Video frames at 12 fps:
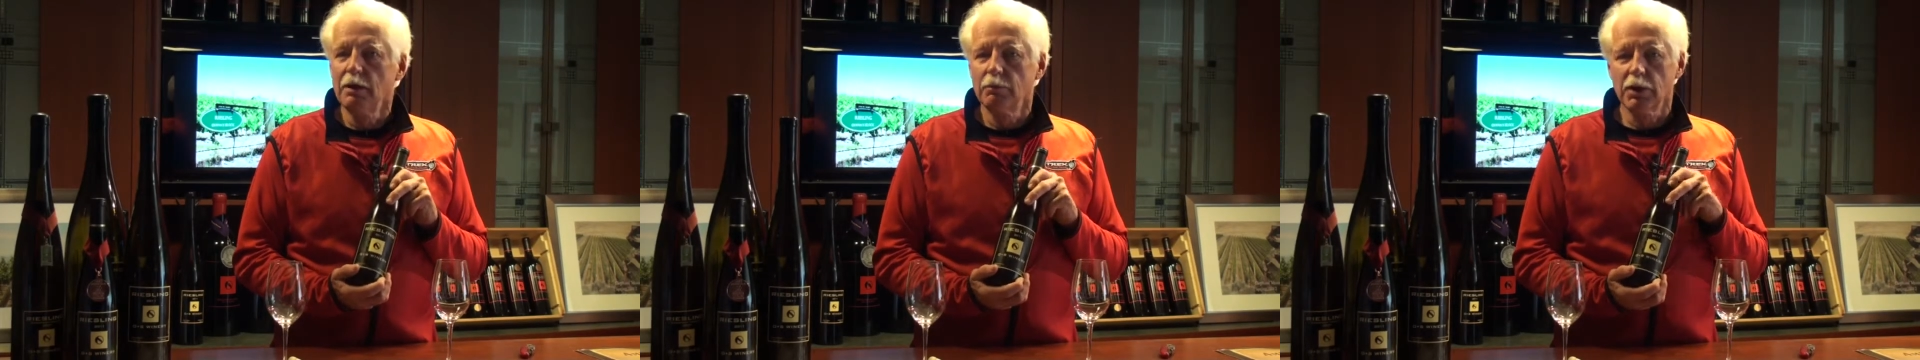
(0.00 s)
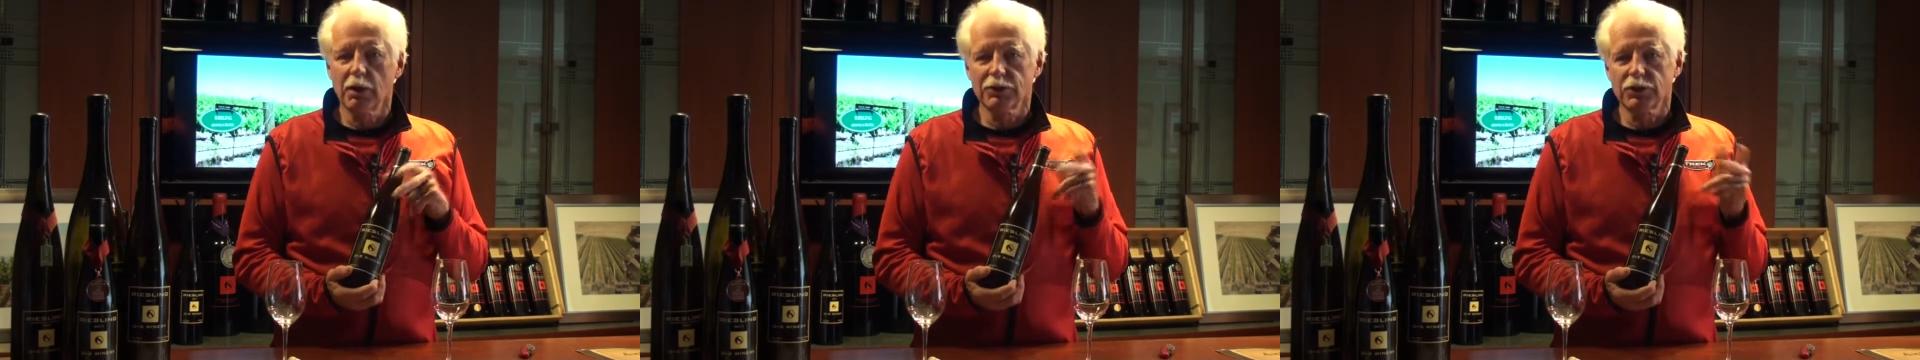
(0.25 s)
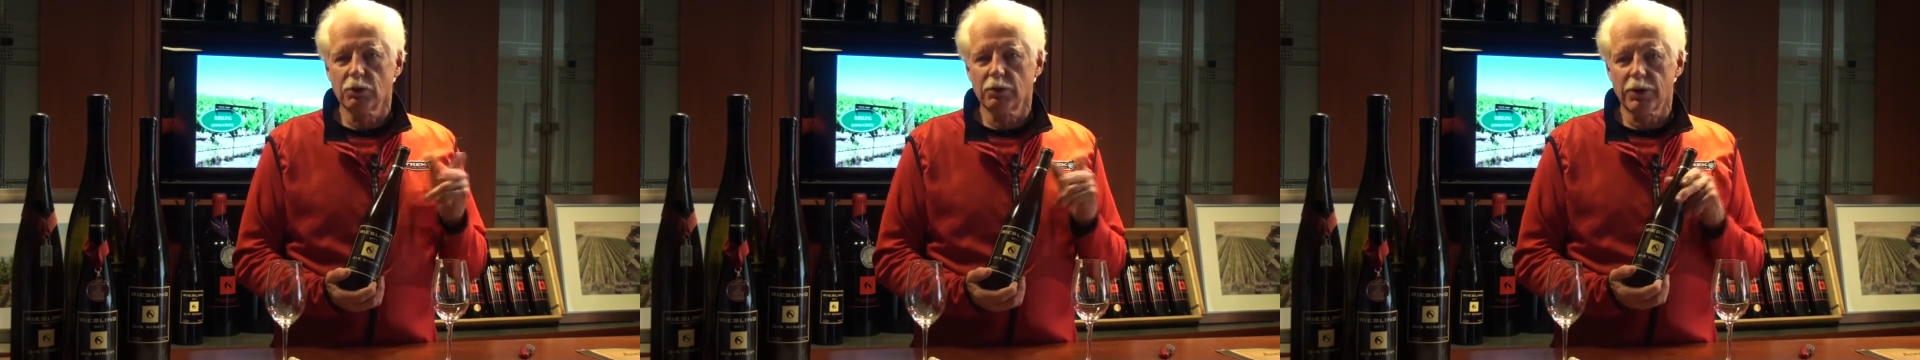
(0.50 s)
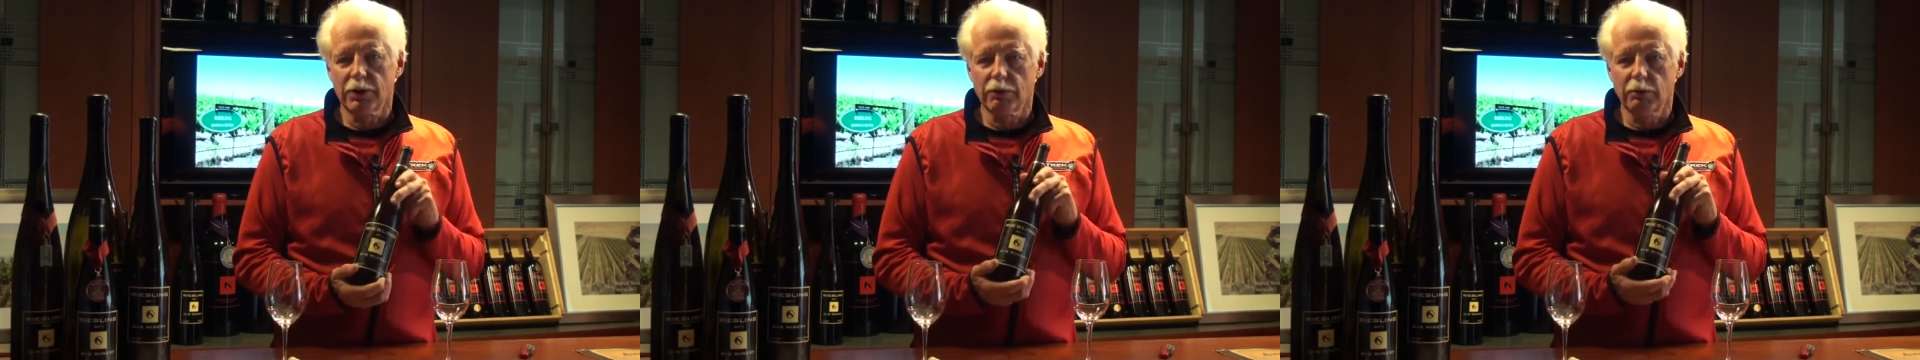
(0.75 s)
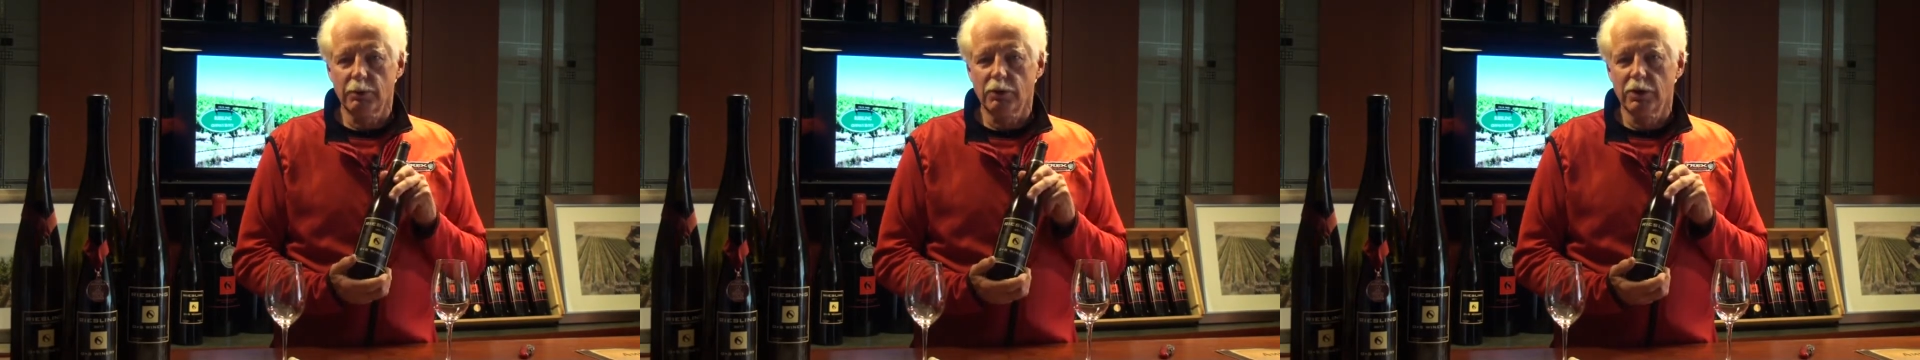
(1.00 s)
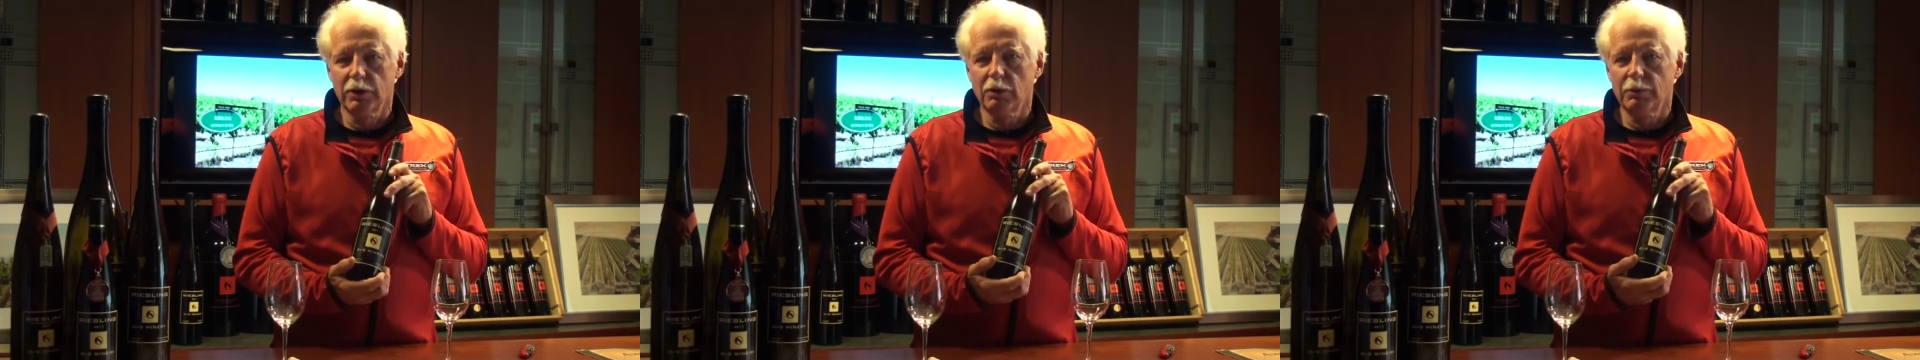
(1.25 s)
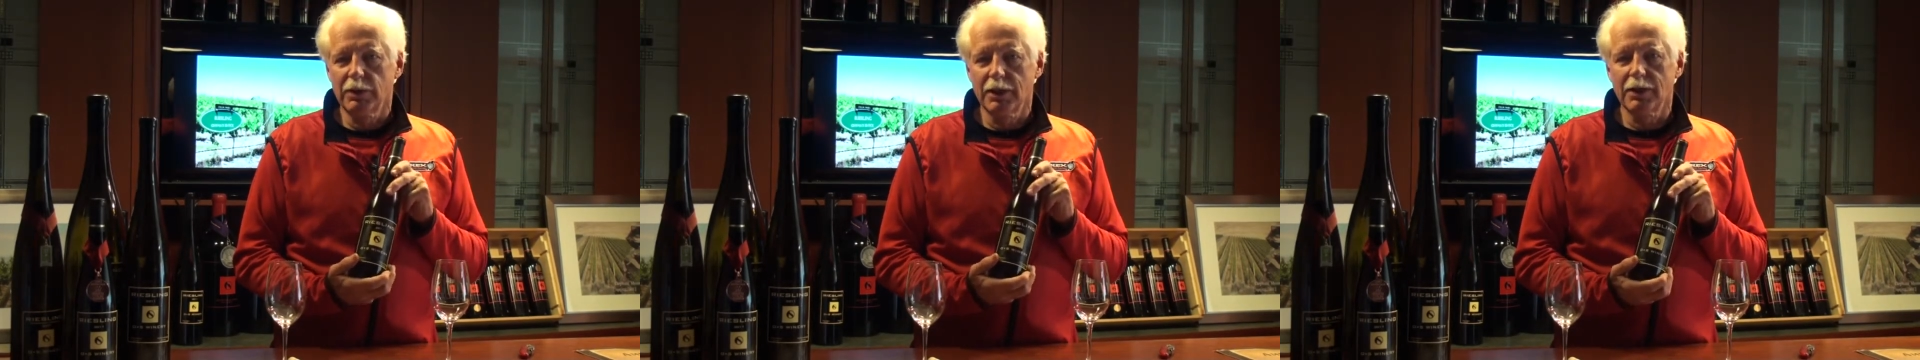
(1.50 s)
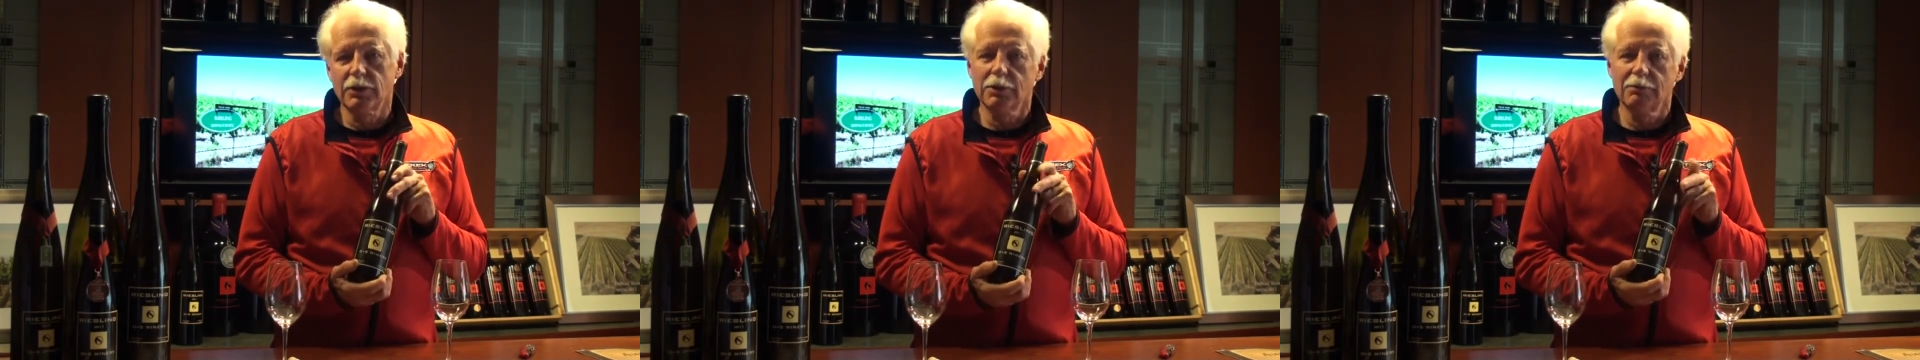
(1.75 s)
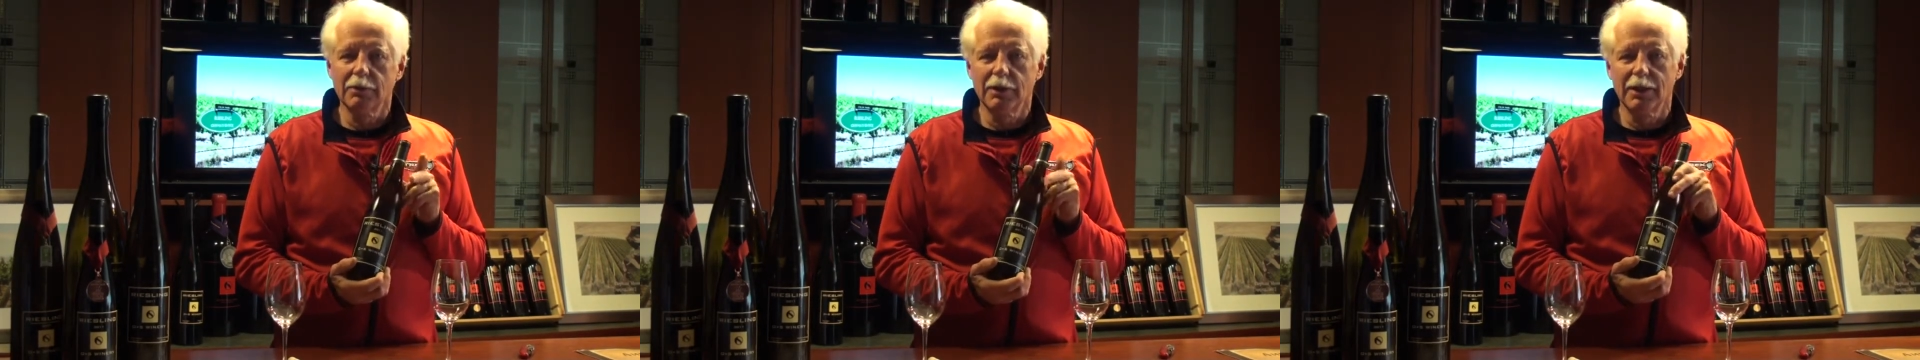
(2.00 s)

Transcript: but also with a 3.0 pH